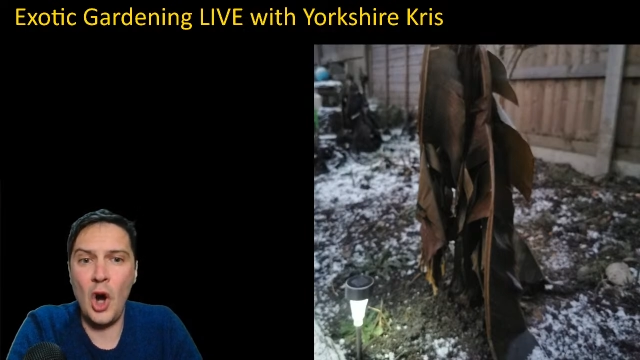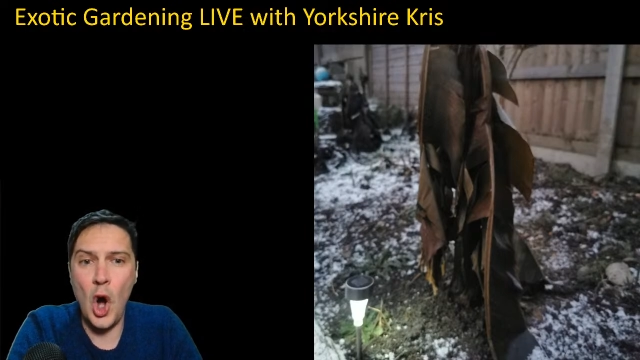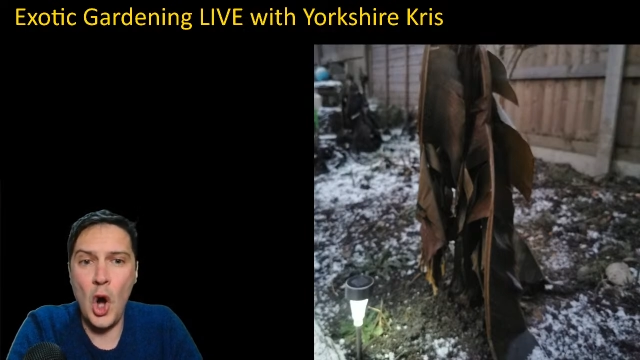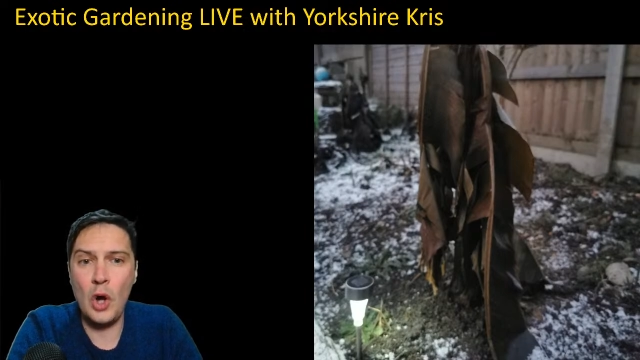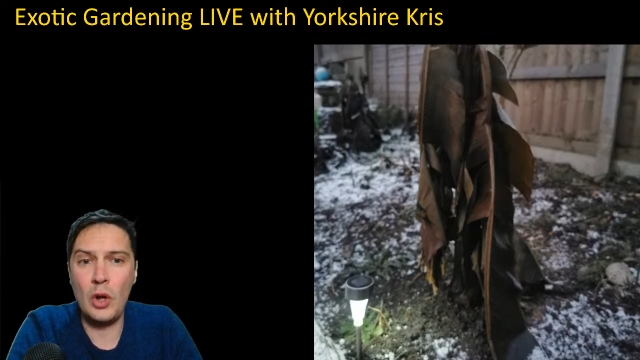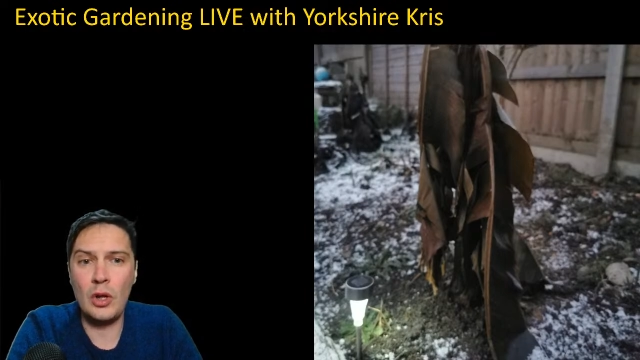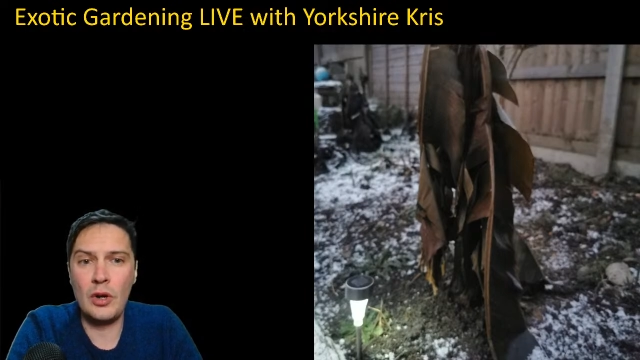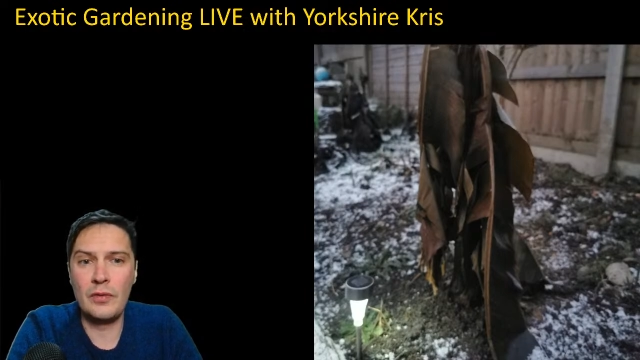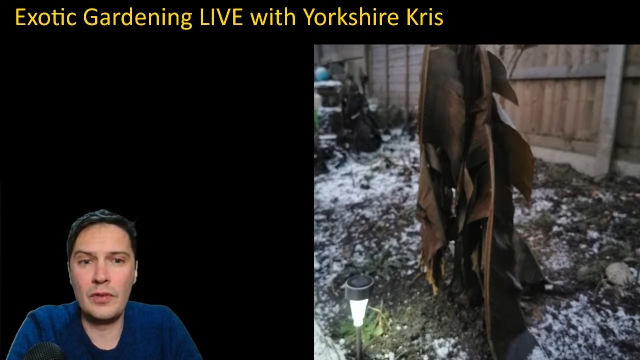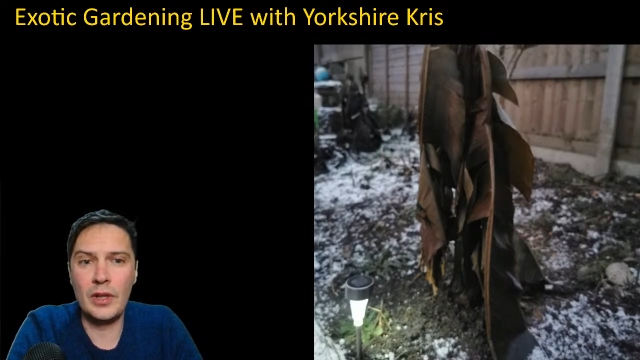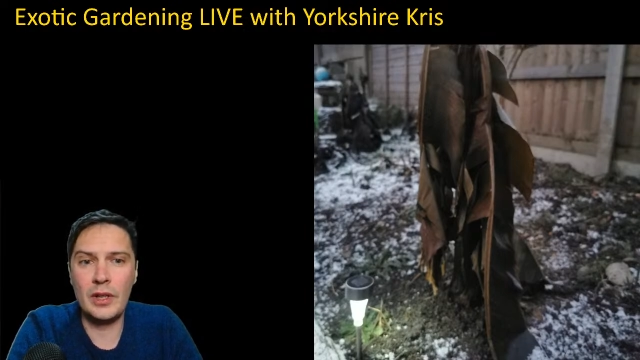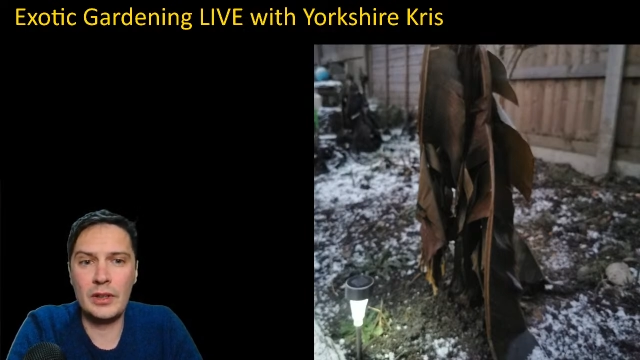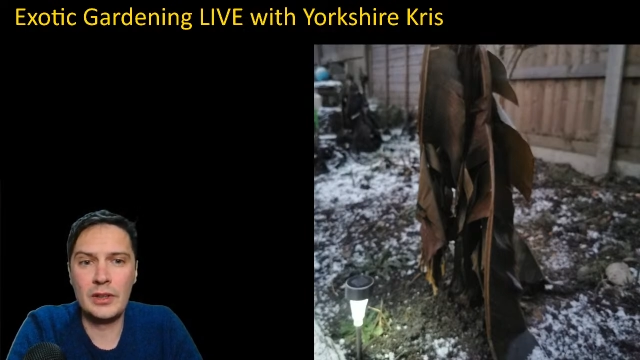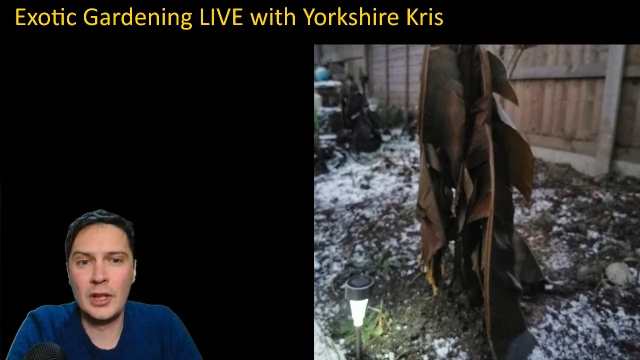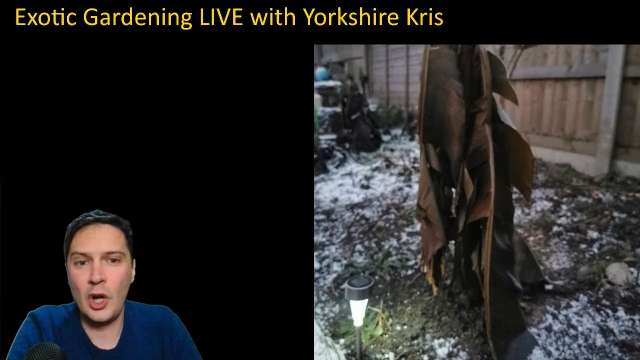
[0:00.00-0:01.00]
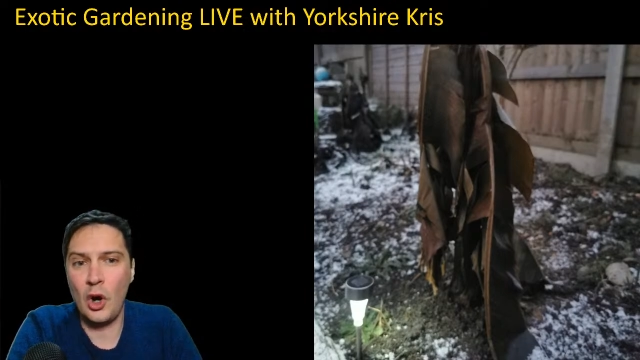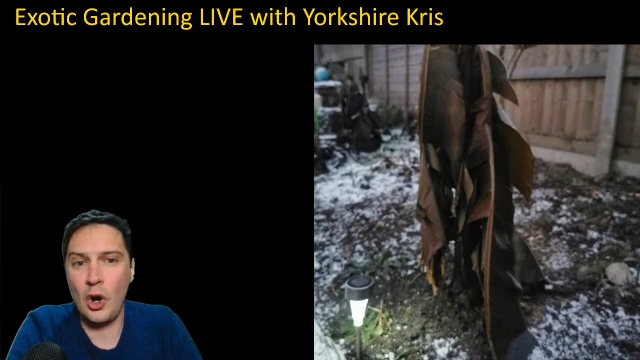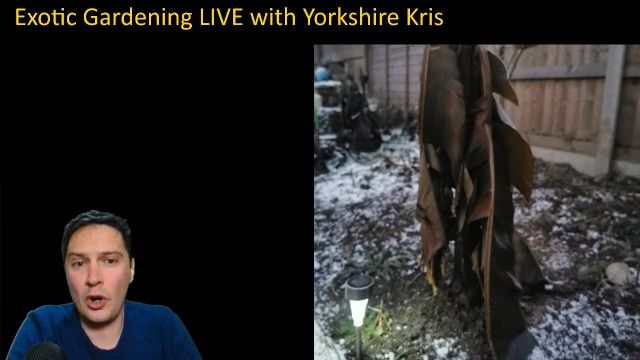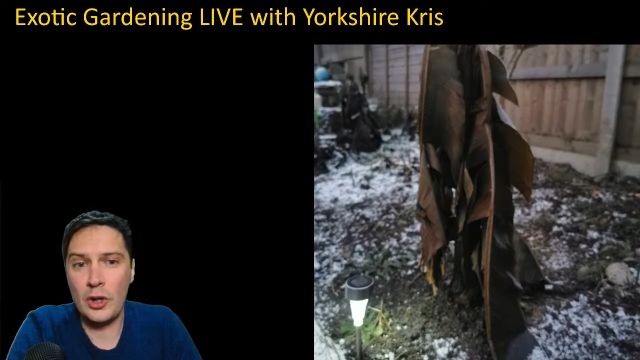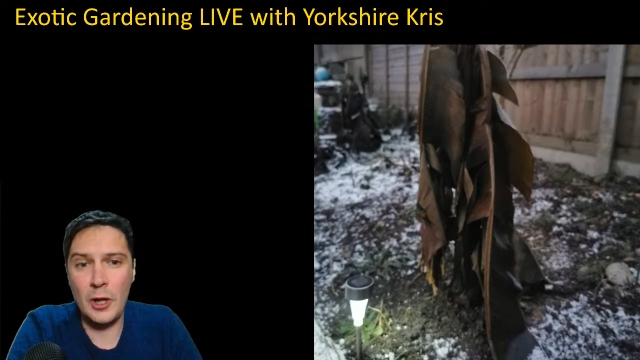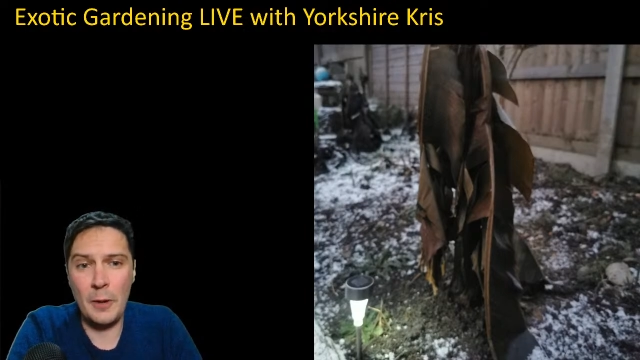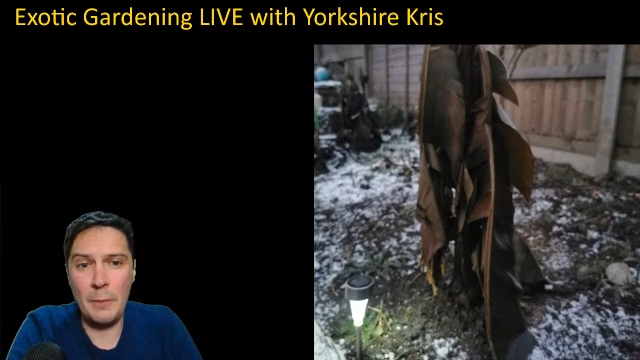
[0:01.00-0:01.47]
all over,
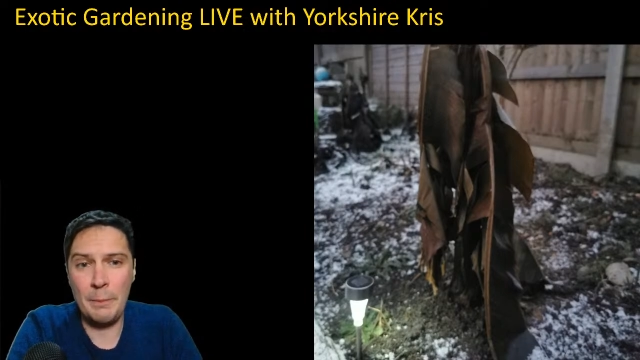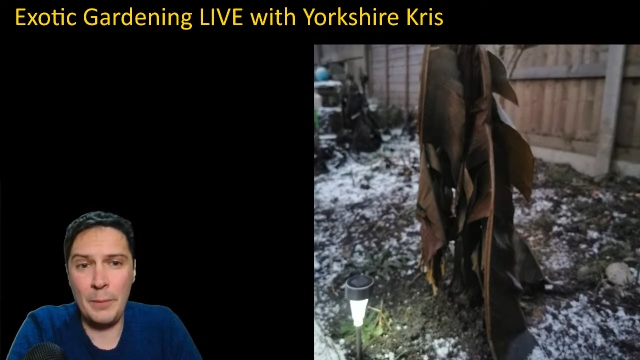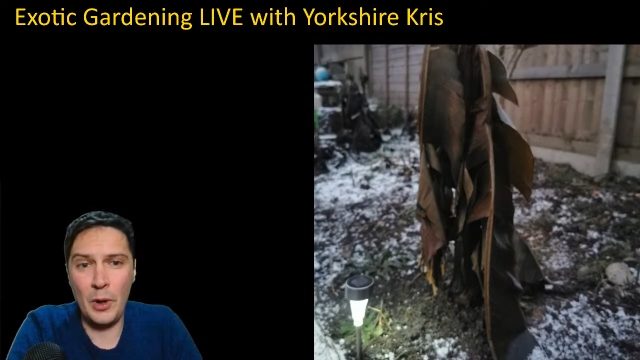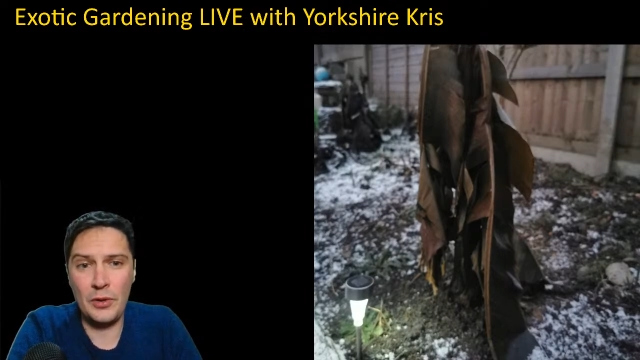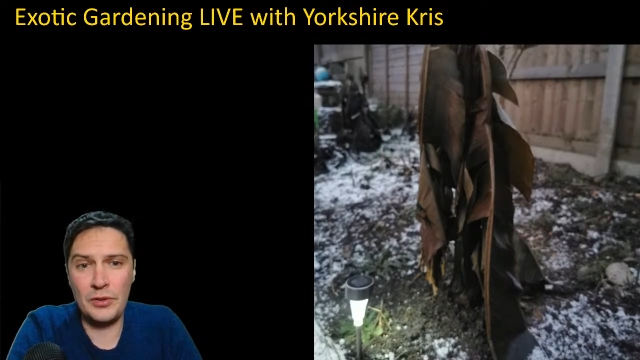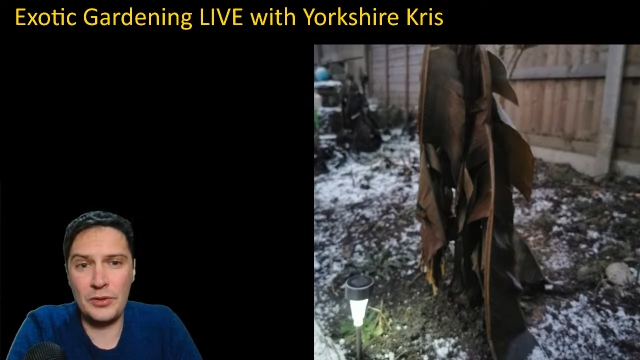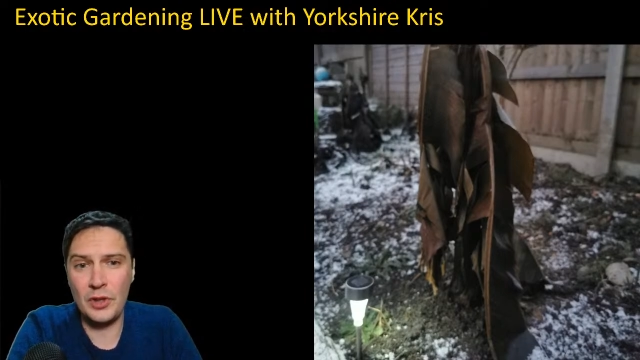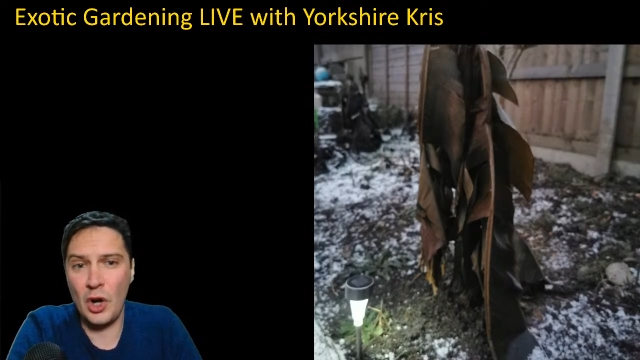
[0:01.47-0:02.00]
or compost,